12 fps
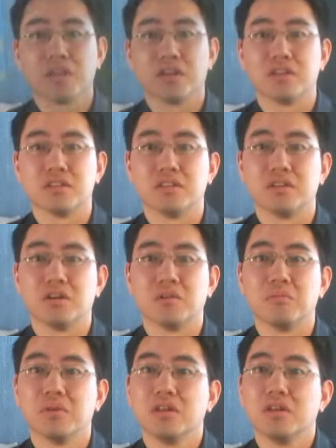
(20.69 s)
and
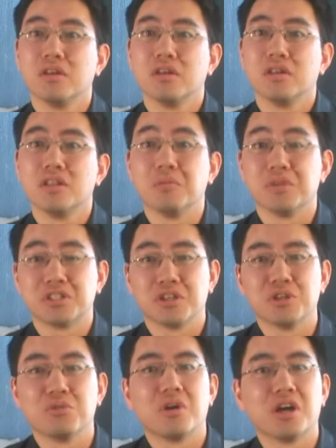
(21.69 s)
let me tell
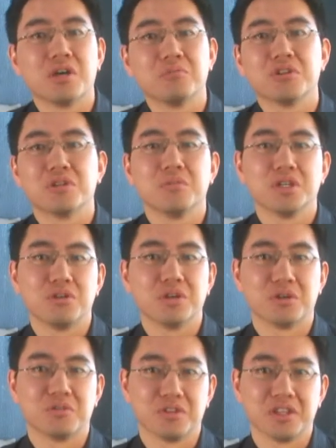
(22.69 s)
you why I'm going to be going
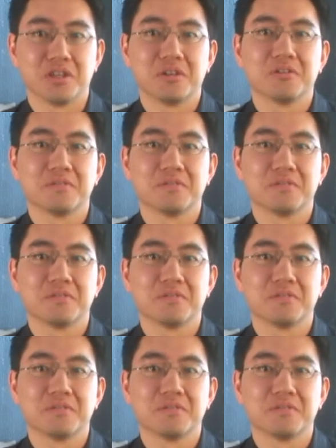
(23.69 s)
over there.